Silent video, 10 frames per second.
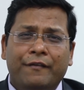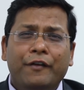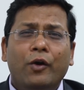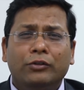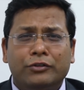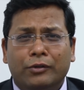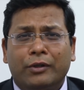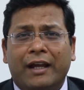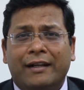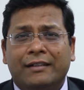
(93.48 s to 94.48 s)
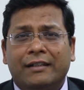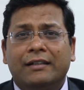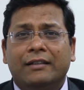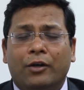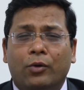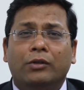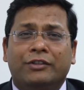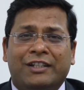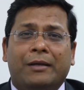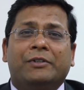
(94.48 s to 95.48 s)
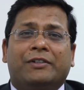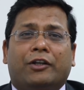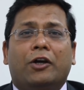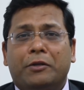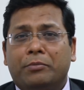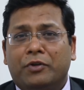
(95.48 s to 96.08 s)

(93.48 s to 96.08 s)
We also look at the whole cybersecurity